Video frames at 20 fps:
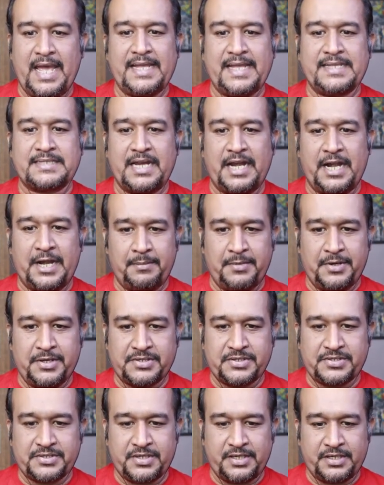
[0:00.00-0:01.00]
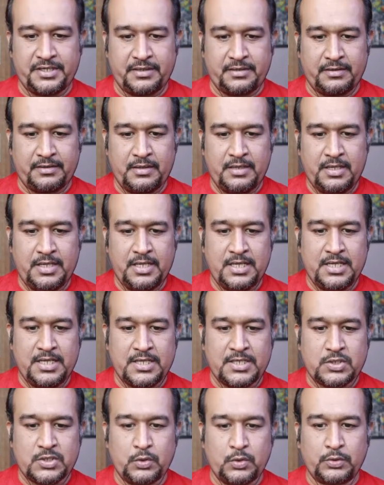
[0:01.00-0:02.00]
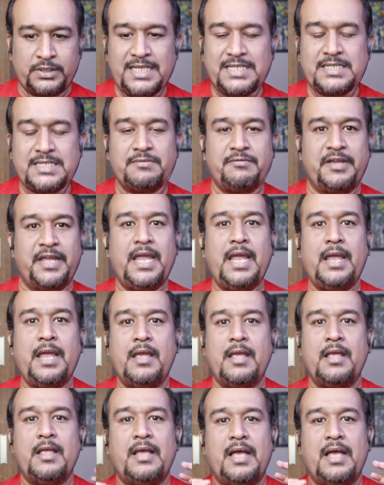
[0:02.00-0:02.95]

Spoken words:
as administrator. So this way